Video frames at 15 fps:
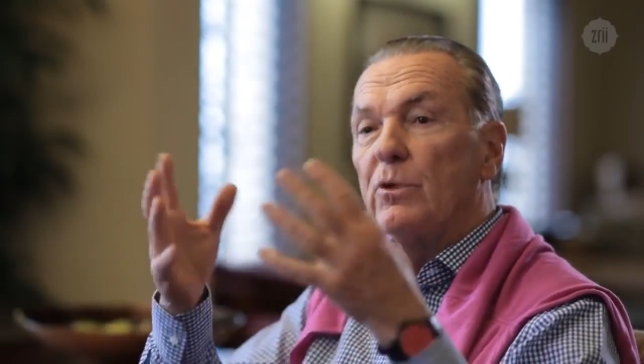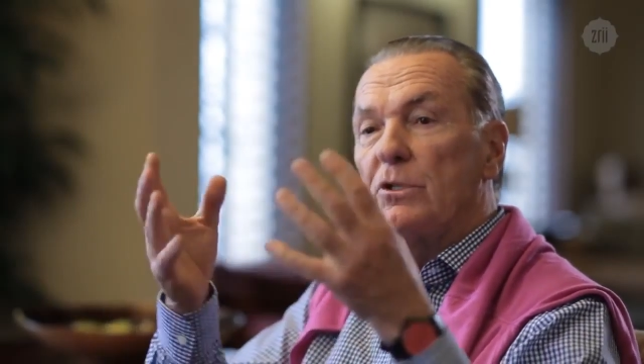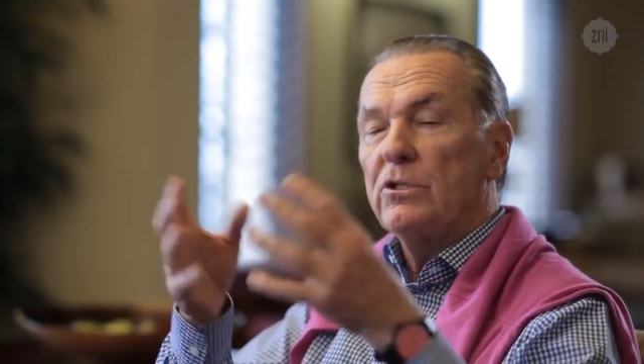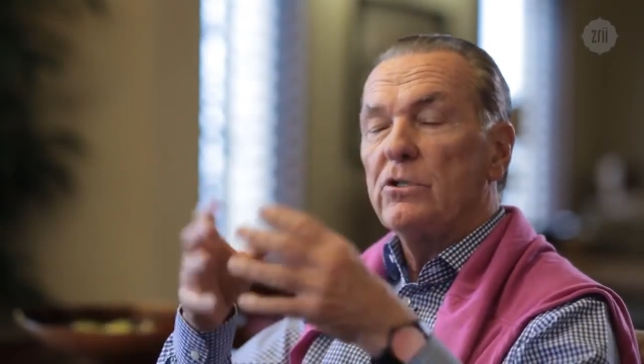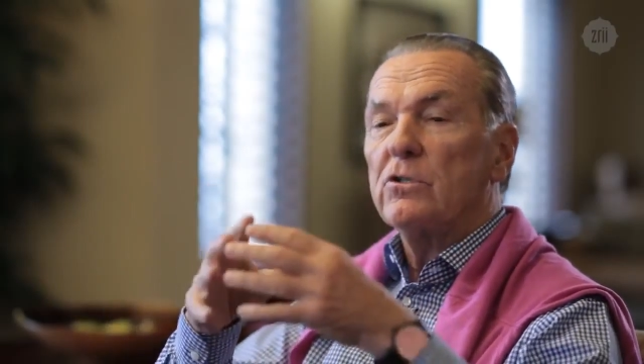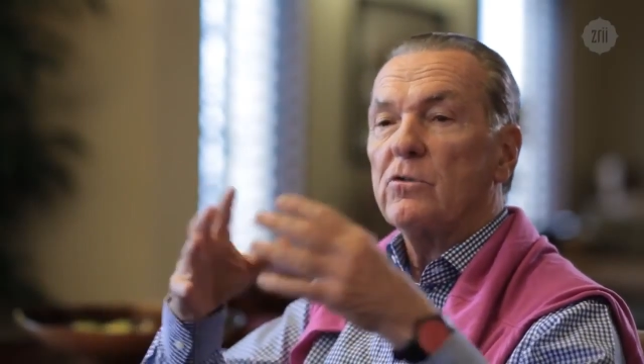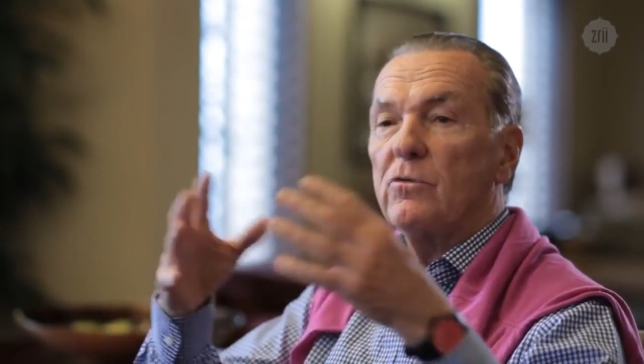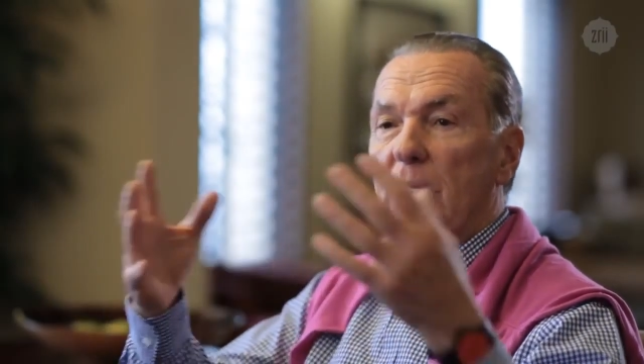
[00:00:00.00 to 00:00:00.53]
which
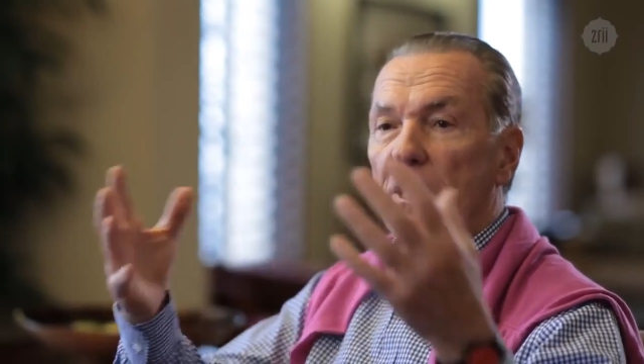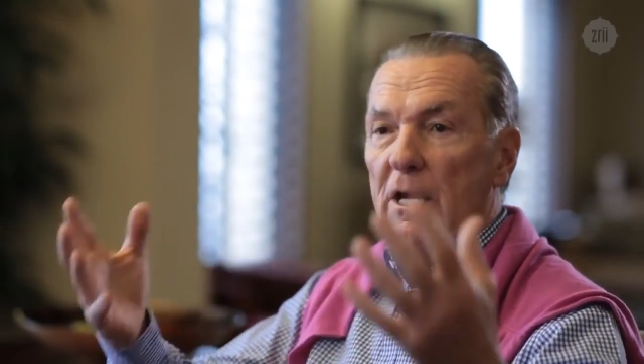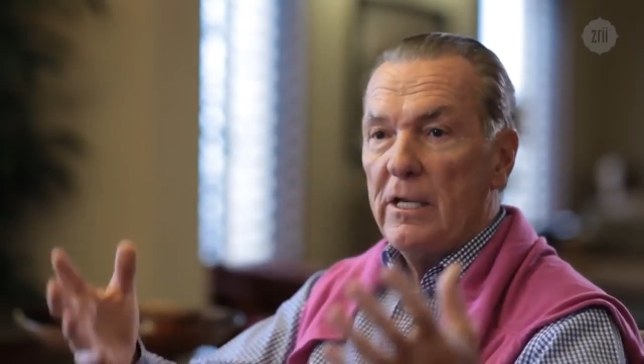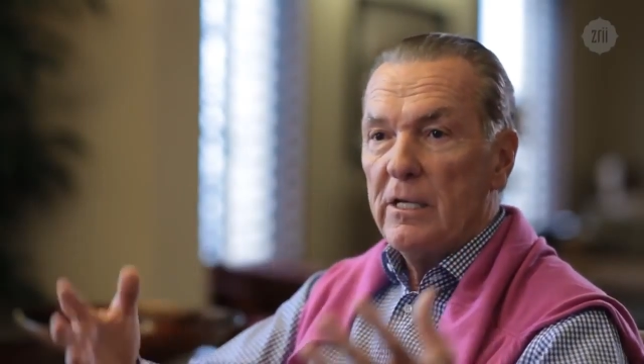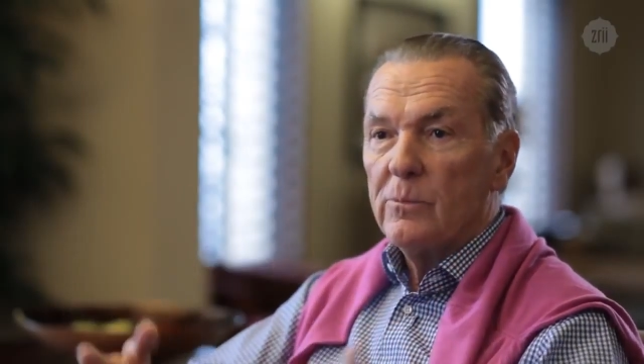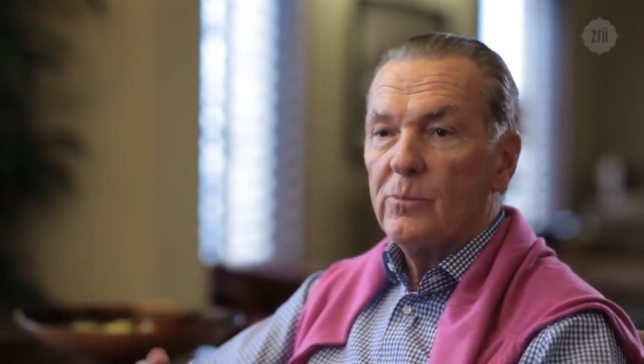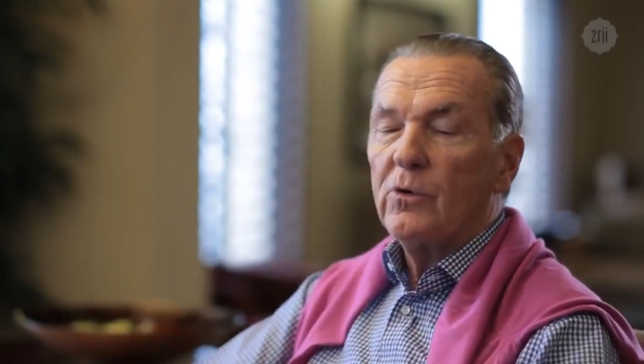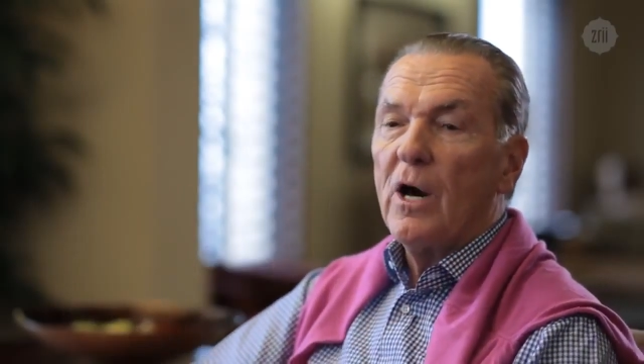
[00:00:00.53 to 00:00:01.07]
is
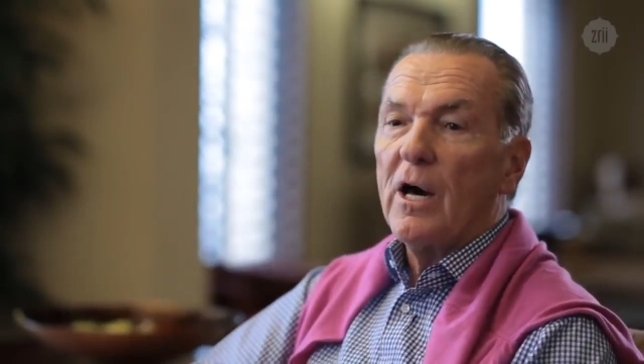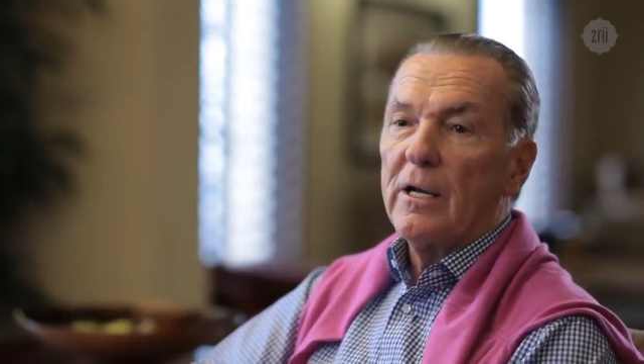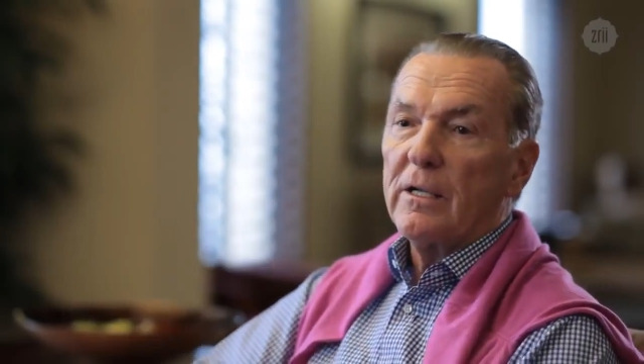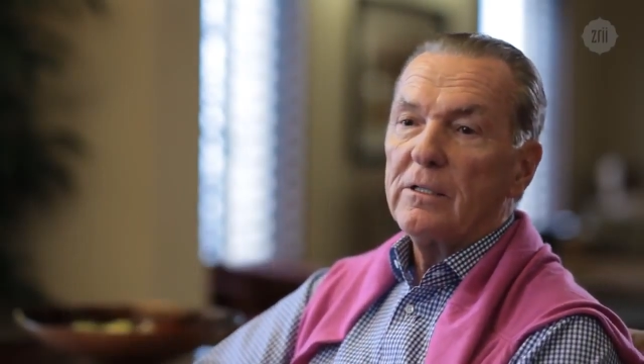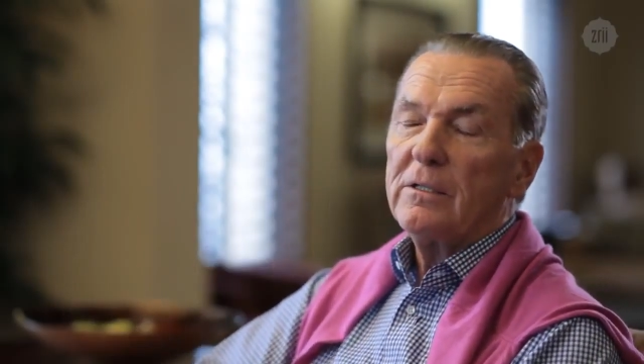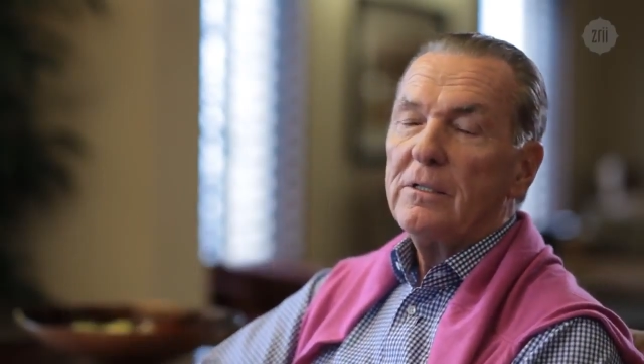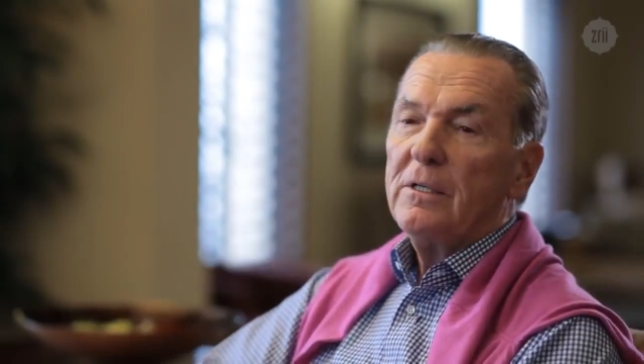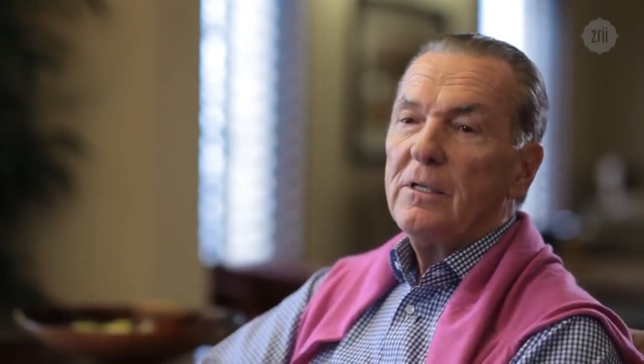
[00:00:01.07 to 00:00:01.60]
creating a
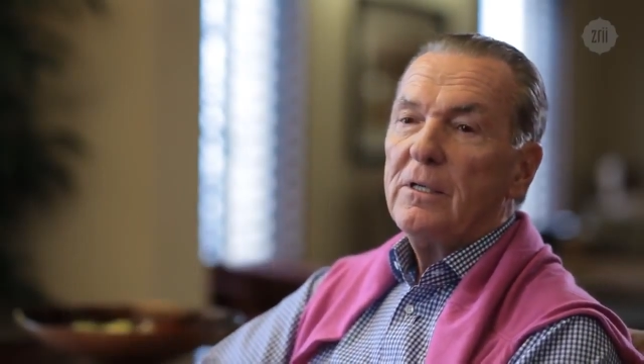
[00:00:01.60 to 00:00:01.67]
product